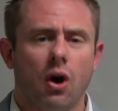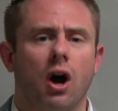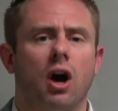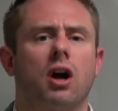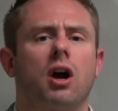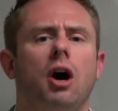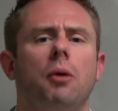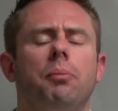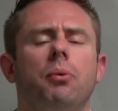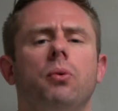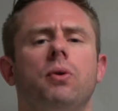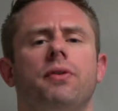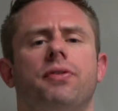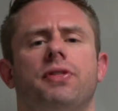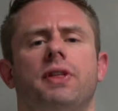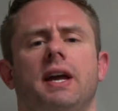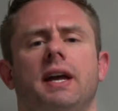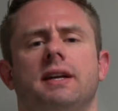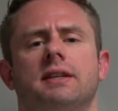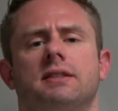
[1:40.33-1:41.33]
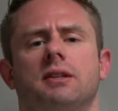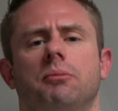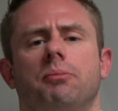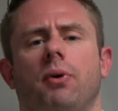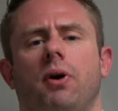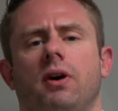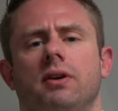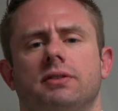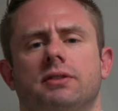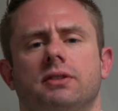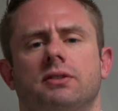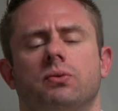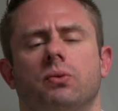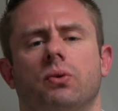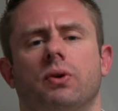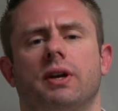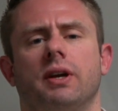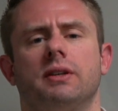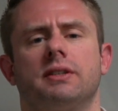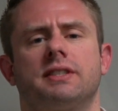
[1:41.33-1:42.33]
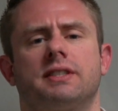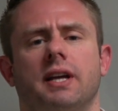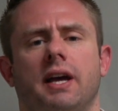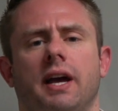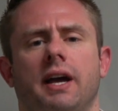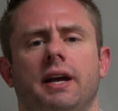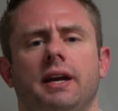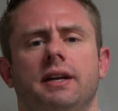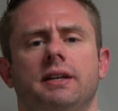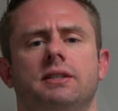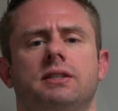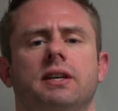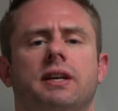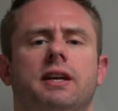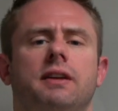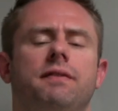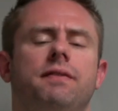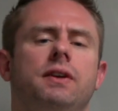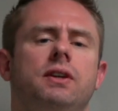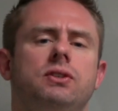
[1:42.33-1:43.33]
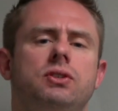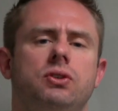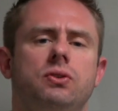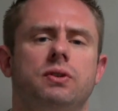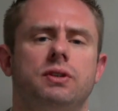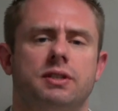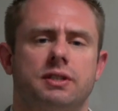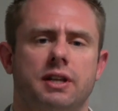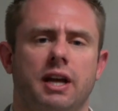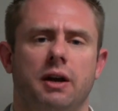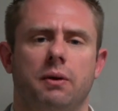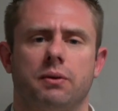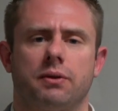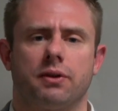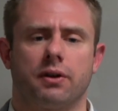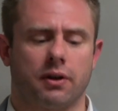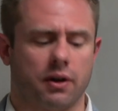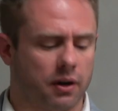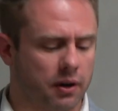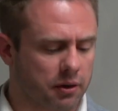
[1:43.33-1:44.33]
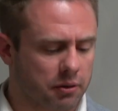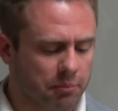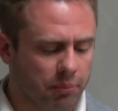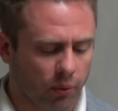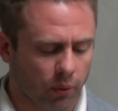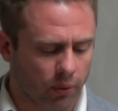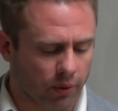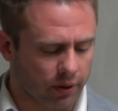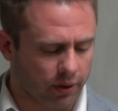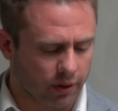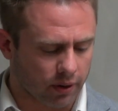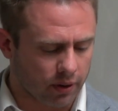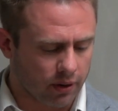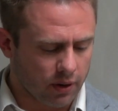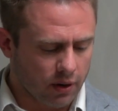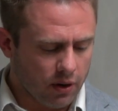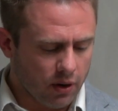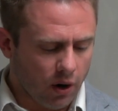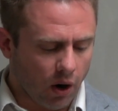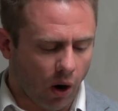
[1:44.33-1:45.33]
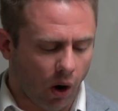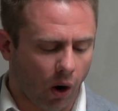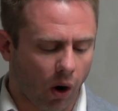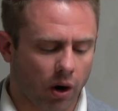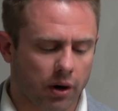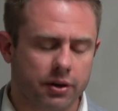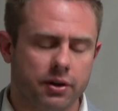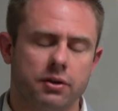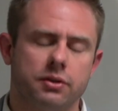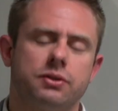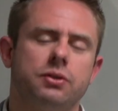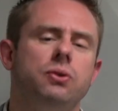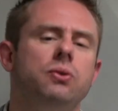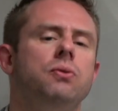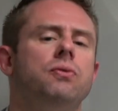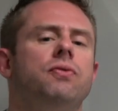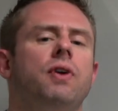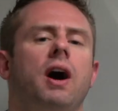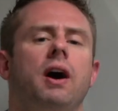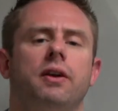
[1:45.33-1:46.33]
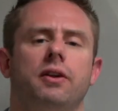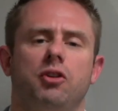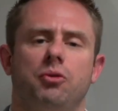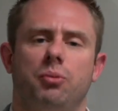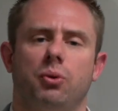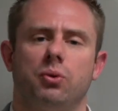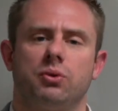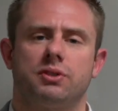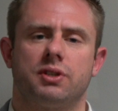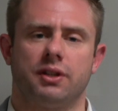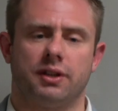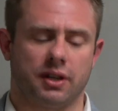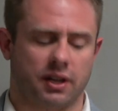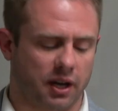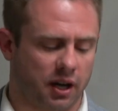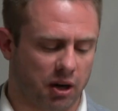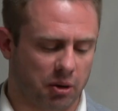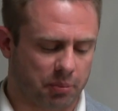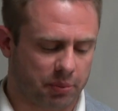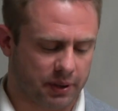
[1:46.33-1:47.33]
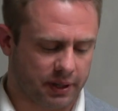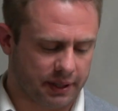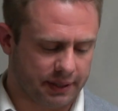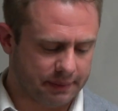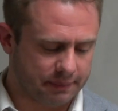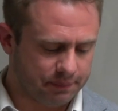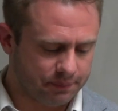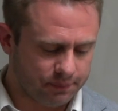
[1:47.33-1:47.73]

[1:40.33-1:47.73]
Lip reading: A couple of things that bosses will say to convince you to stay with their current employer are you're too valuable to the company.